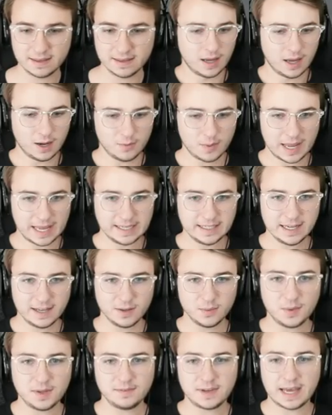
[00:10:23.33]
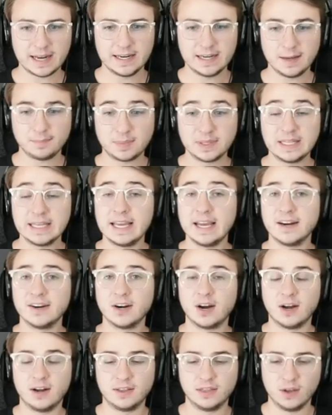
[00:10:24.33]
All right, now that we've got it up in the air
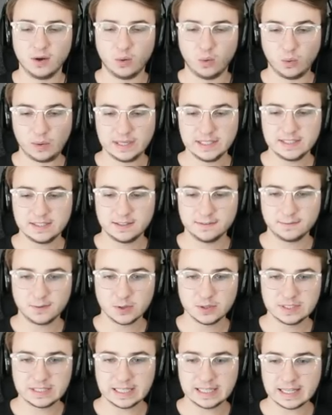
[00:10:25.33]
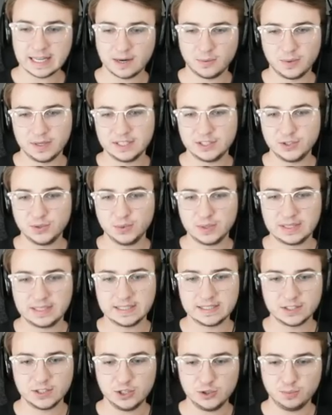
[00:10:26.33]
on the hoist, the first thing that I want to do with
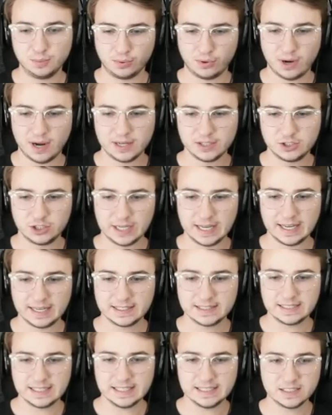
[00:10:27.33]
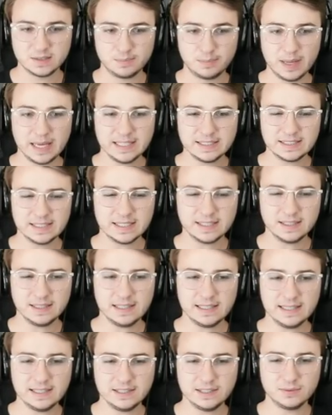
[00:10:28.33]
this new project is
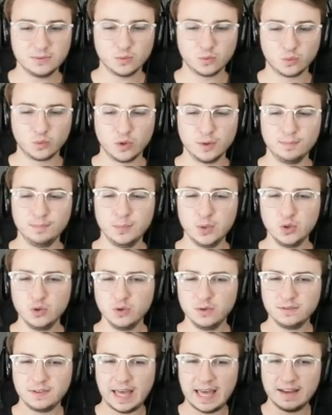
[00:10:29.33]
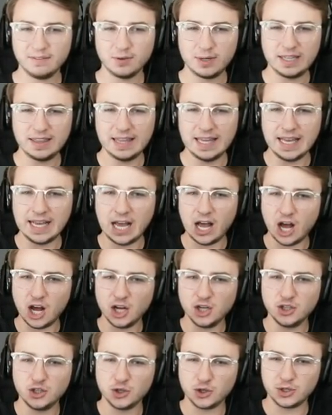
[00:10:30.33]
basically remove everything
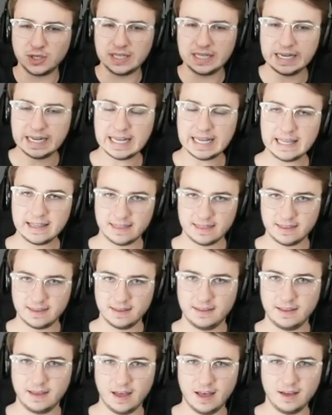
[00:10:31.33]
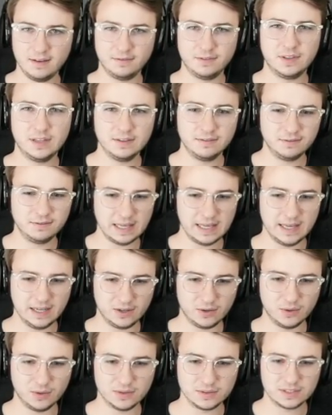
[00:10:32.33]
underneath of the
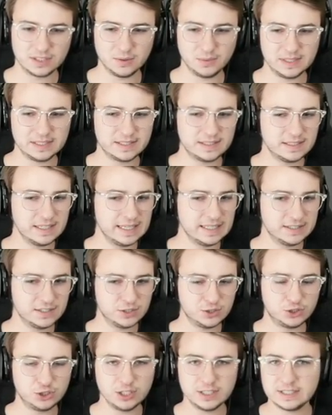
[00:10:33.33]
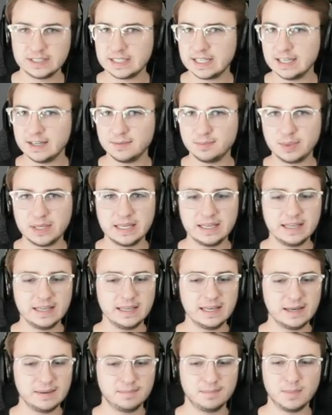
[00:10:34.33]
vehicle. So it's it's just going to
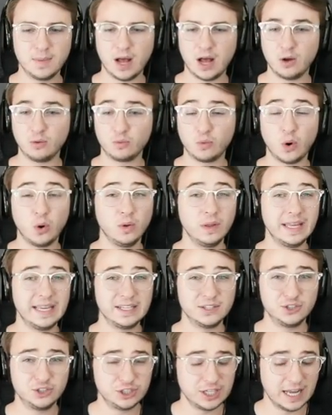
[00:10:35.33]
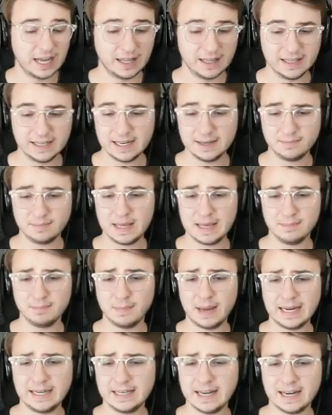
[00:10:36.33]
be a rolling shell. And it, it
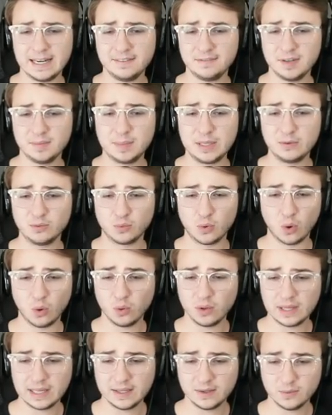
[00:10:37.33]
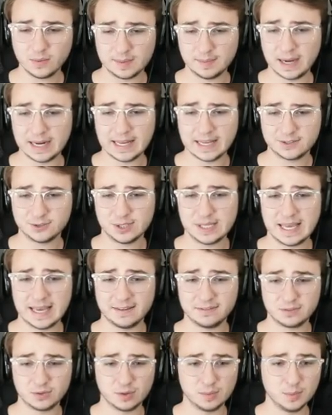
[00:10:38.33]
might not even be rolling. We might actually
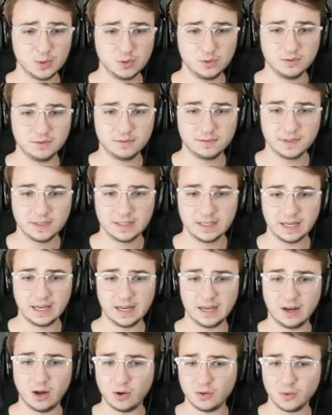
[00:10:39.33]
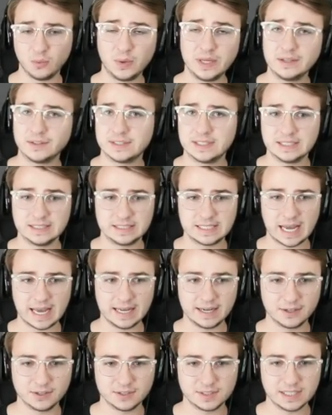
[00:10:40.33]
have to remove uh, all the wheels and
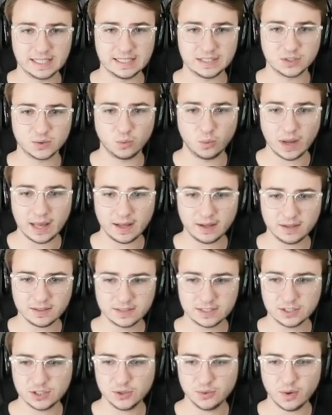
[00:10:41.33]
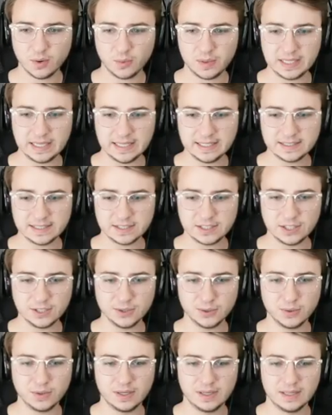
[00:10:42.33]
tires as well to do what we need to
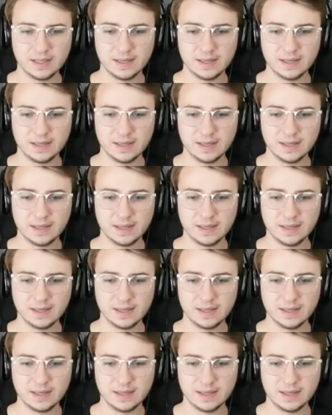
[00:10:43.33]
do.